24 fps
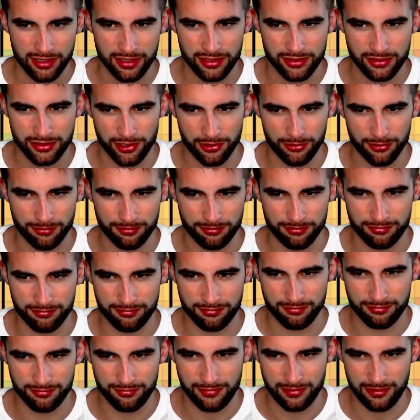So,
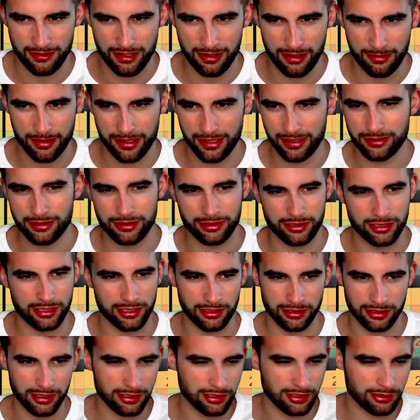I mean, it
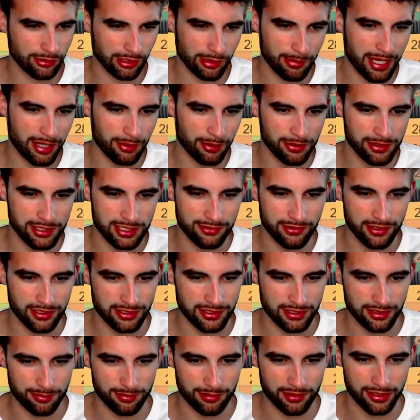doesn't really matter what
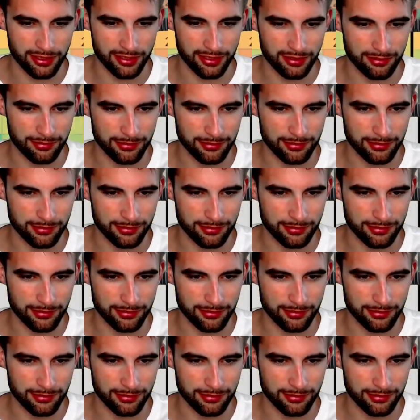defense you play.